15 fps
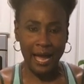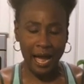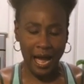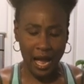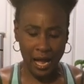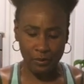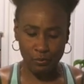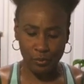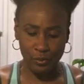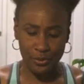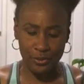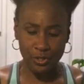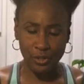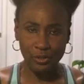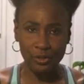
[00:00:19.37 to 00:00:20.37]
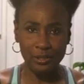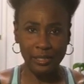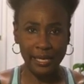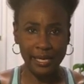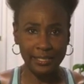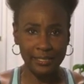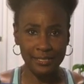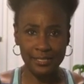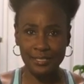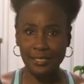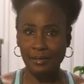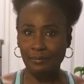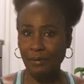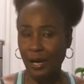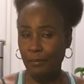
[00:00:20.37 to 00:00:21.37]
I will circulate
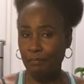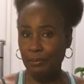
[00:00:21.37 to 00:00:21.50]
a